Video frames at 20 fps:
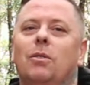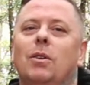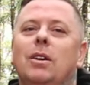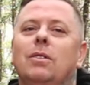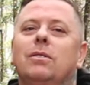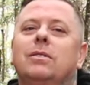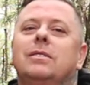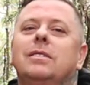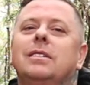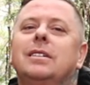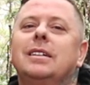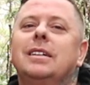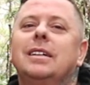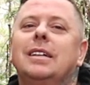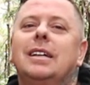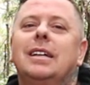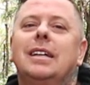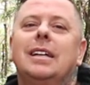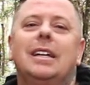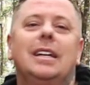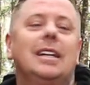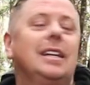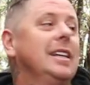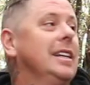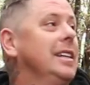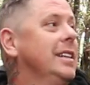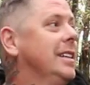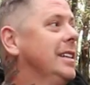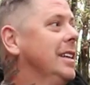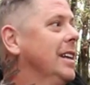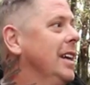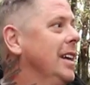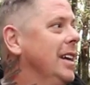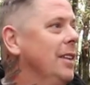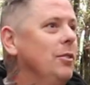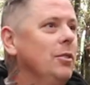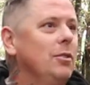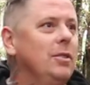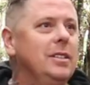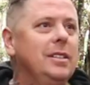Well, g'day
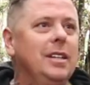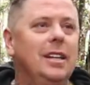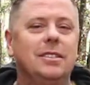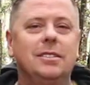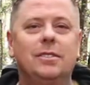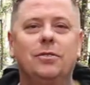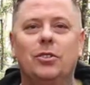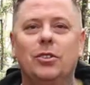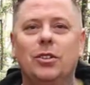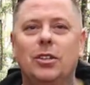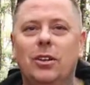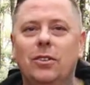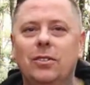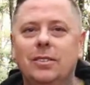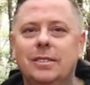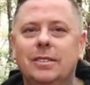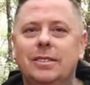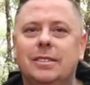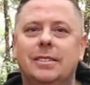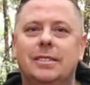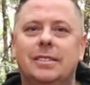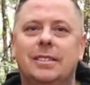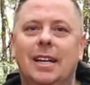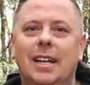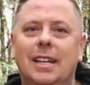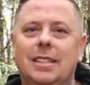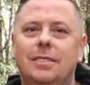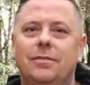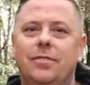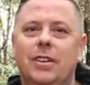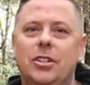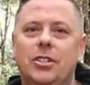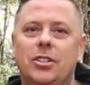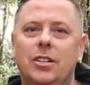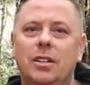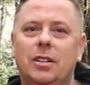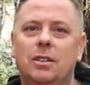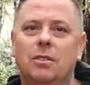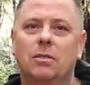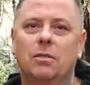everyone, how's everyone going? Today's
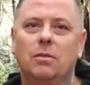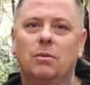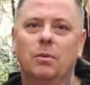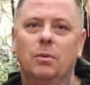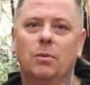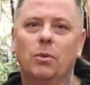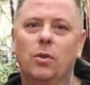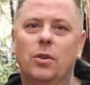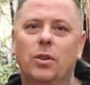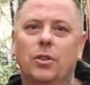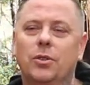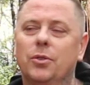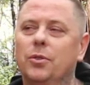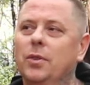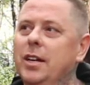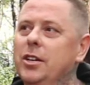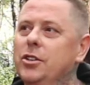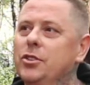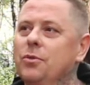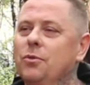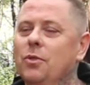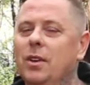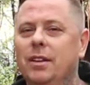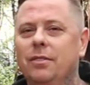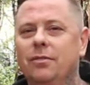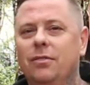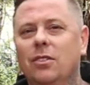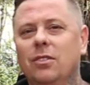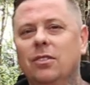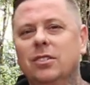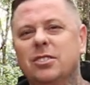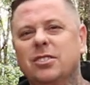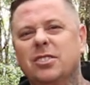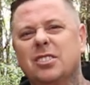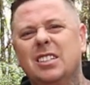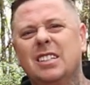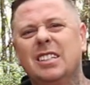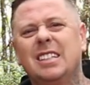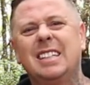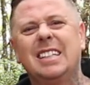adventure, walking through ancient rainforests
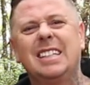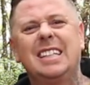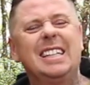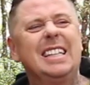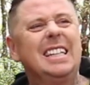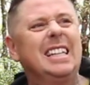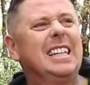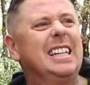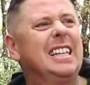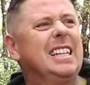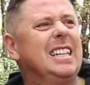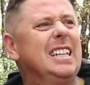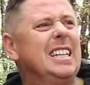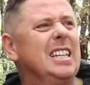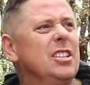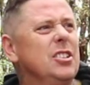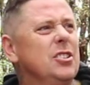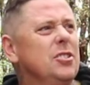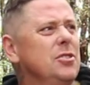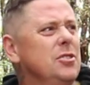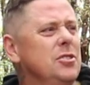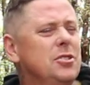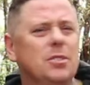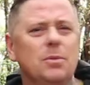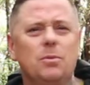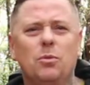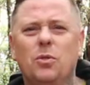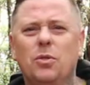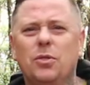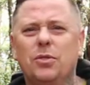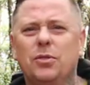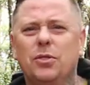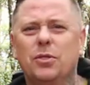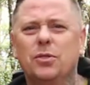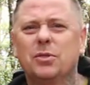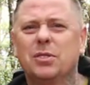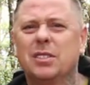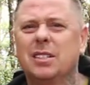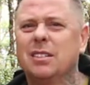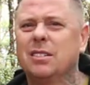and shooting some
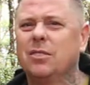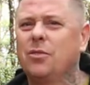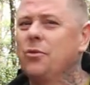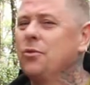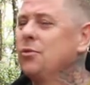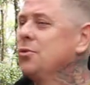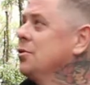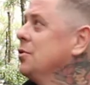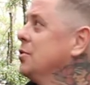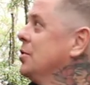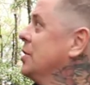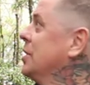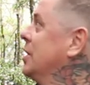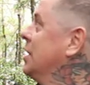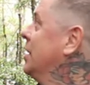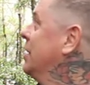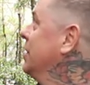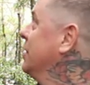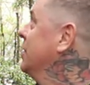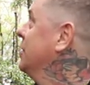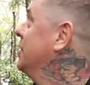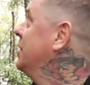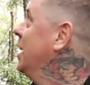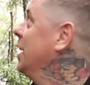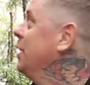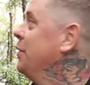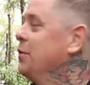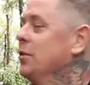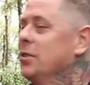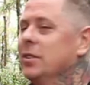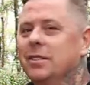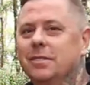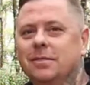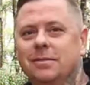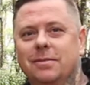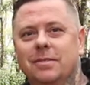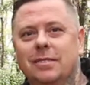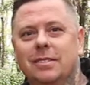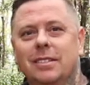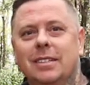waterfalls. Good day for it.
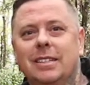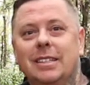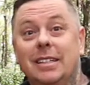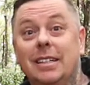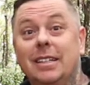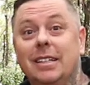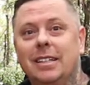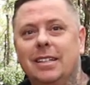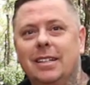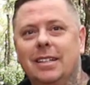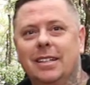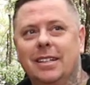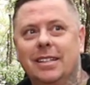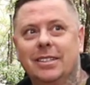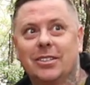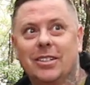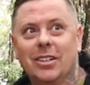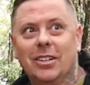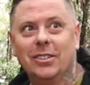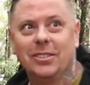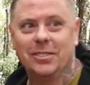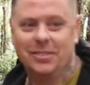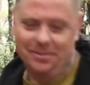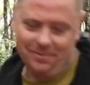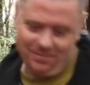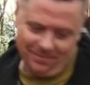Let's go.